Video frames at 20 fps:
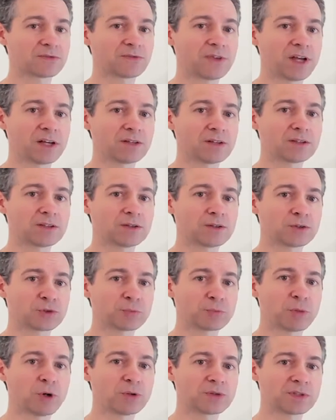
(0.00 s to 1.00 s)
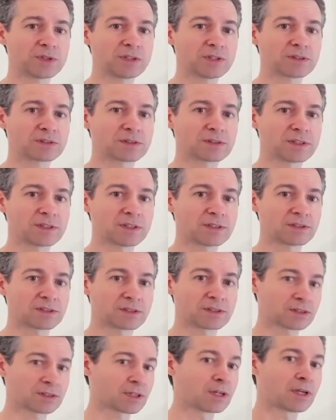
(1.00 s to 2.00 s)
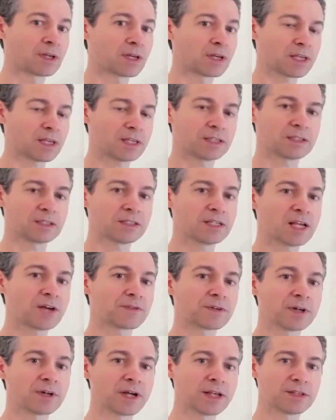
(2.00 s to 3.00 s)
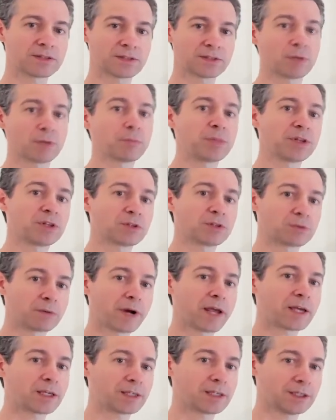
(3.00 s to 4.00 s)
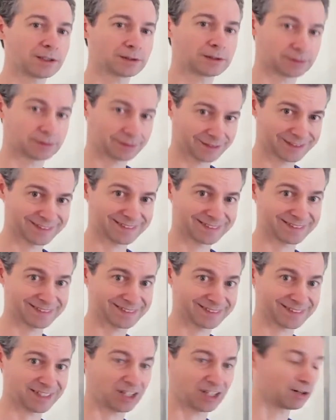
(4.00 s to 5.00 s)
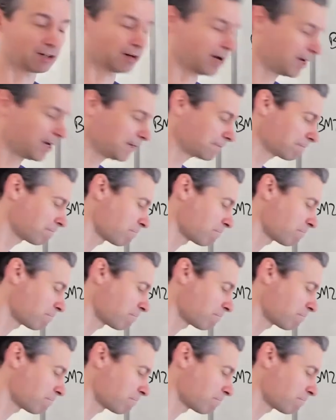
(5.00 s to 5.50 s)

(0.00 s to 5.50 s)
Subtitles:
found in those postings lists, it never ends up in the ranking. All right,